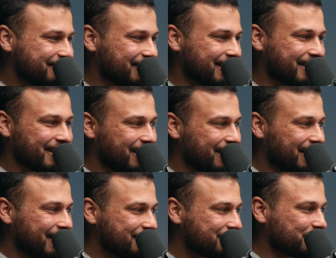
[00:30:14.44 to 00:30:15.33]
like
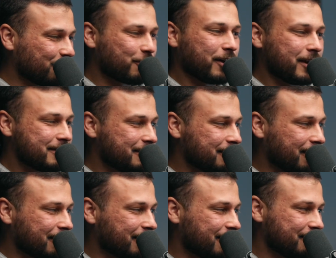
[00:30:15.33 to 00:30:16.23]
it's so crazy.
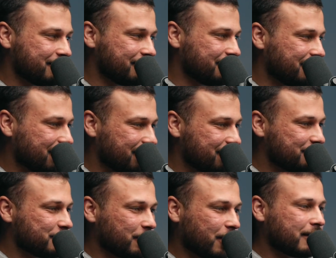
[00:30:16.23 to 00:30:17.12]
Like I
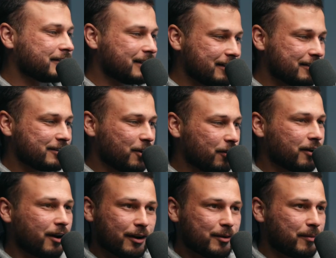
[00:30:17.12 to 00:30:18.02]
there's a lot of things
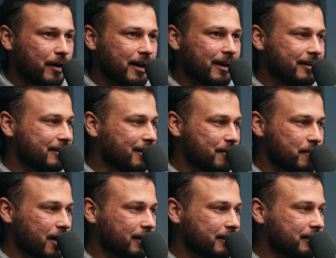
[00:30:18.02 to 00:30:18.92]
going on in my head and I'm
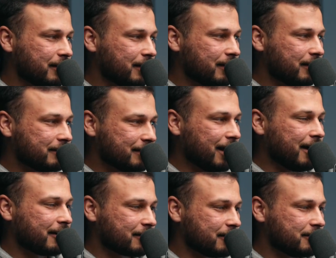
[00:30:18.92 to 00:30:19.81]
like, yeah,
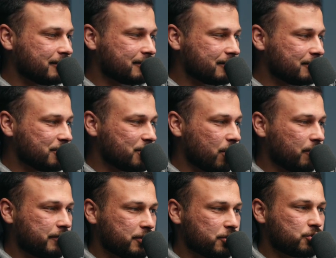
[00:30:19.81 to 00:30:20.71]
because, you know,
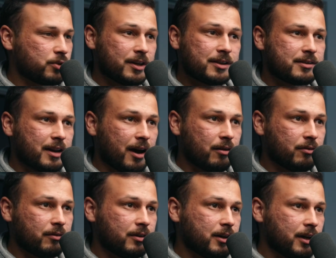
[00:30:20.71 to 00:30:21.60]
if you're stressed
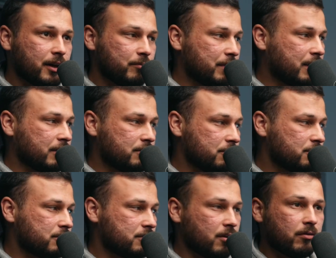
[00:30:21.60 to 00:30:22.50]
out because you
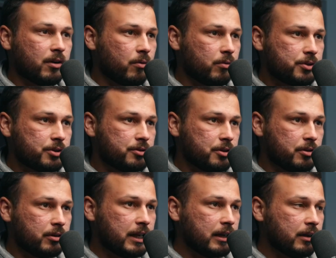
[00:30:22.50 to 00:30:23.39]
just don't know what you're
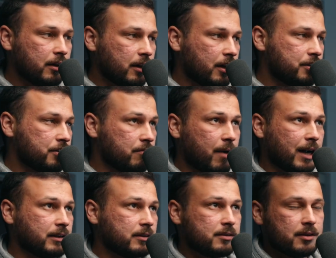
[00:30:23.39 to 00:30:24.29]
doing and your
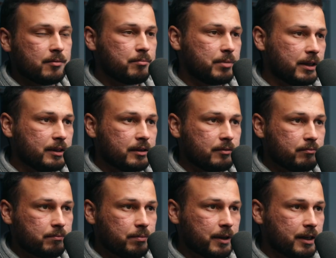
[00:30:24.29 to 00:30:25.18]
mind is in a billion
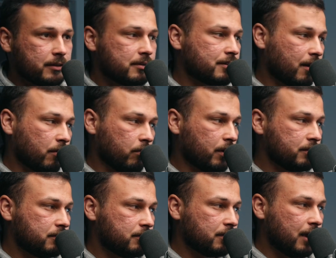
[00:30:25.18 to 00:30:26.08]
places at
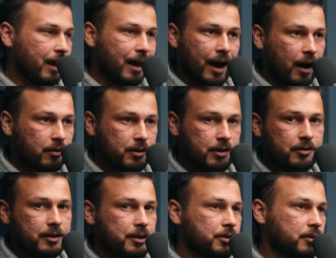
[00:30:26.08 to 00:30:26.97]
once, how do you
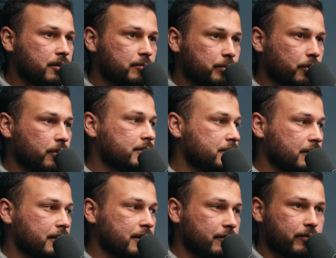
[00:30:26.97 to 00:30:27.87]
think your employees are
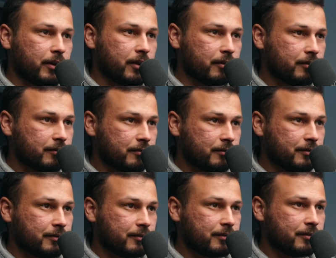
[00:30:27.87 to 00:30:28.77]
going to feel? Yeah.